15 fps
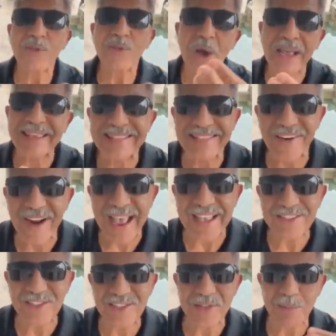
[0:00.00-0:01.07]
to get their
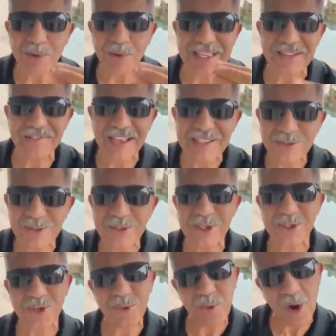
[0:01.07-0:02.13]
hands on the most advanced
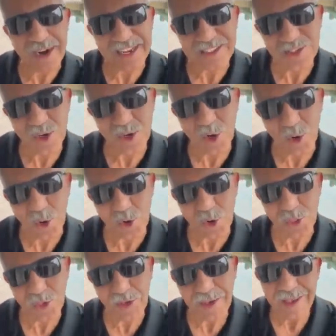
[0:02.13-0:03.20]
nutritional products on
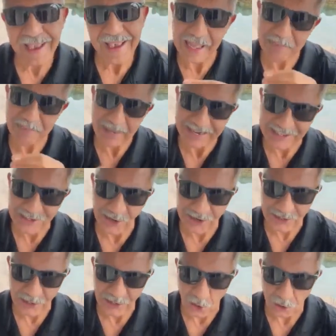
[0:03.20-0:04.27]
earth at pennies
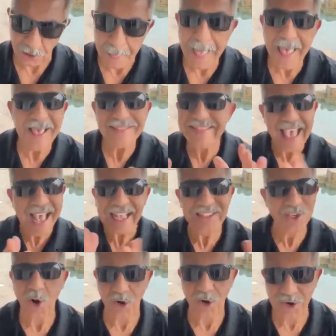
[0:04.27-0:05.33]
on a dollar.
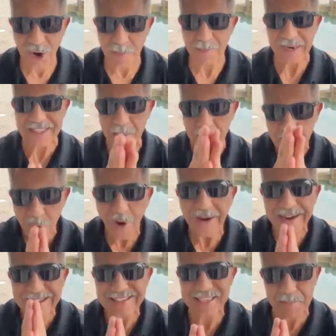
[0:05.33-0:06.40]
That's our company. The
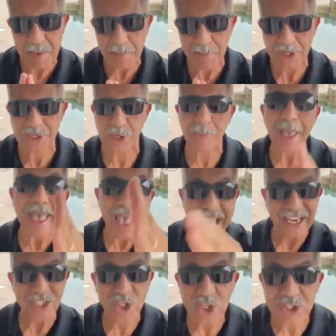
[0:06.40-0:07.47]
product is a membership.
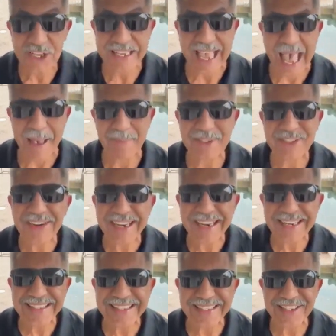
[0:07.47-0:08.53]
And just like Amazon,
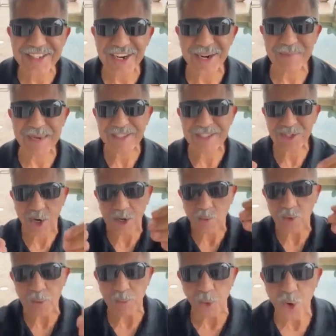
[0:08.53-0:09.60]
ladies and gentlemen,
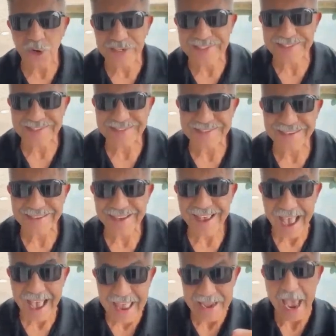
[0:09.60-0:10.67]
started with books,
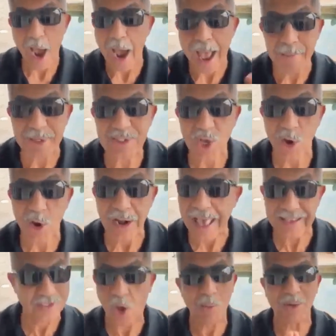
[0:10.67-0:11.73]
and now Amazon
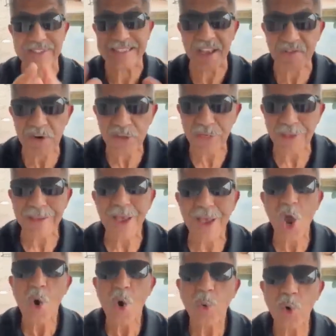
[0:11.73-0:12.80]
has almost everything.
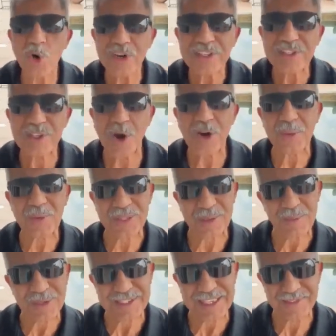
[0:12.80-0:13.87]
We're only starting with
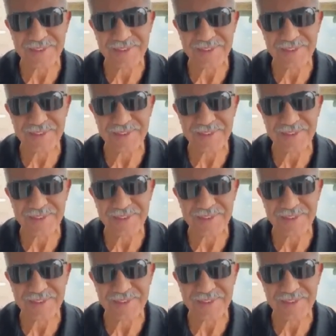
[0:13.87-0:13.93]
the most